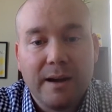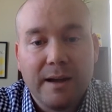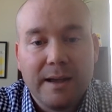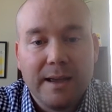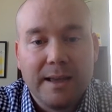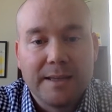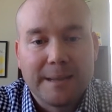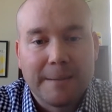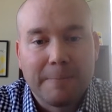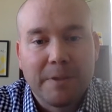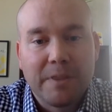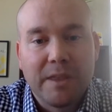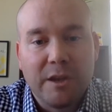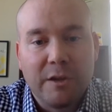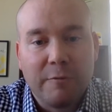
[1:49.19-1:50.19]
it's something that
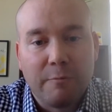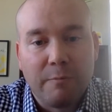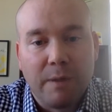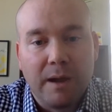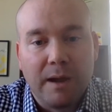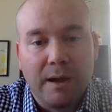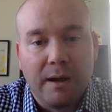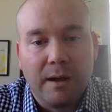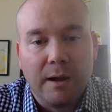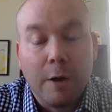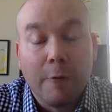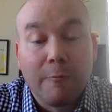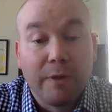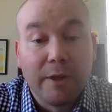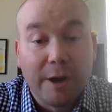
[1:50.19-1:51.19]
you've
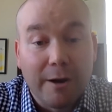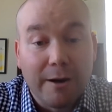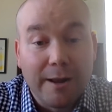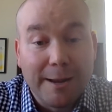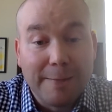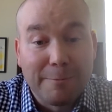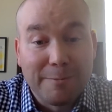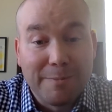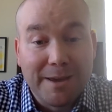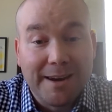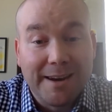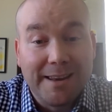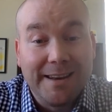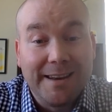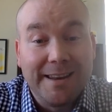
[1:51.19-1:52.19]
hopefully already
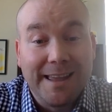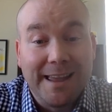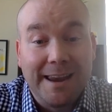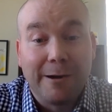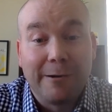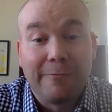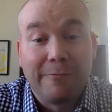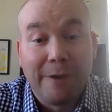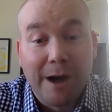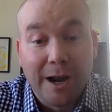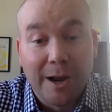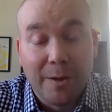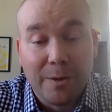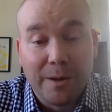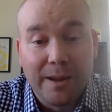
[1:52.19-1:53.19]
implemented and are
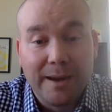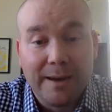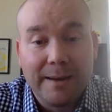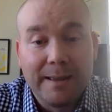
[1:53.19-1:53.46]
following